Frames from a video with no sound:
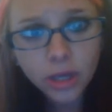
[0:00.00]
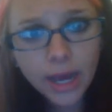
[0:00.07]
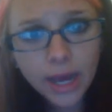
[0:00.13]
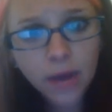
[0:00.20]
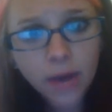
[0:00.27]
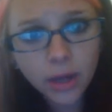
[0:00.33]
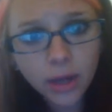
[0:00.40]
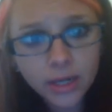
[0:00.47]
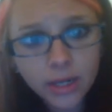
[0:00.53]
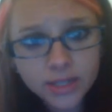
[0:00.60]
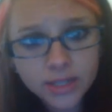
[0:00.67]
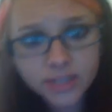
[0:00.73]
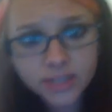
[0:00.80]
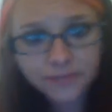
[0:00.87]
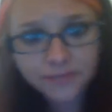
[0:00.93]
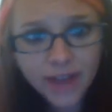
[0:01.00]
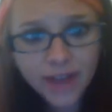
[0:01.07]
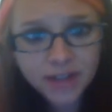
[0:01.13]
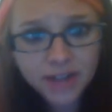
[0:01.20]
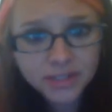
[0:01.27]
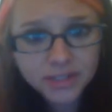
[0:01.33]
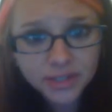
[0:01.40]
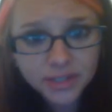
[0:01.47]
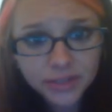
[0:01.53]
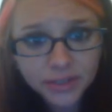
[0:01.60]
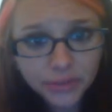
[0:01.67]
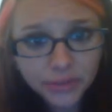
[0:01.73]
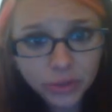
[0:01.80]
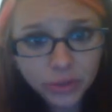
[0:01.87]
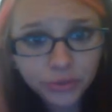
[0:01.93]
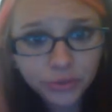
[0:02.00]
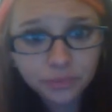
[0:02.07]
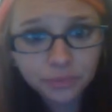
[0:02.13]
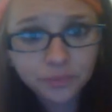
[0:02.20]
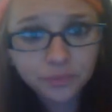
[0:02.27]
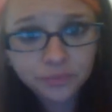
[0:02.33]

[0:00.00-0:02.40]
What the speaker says: How hard is it to fax the little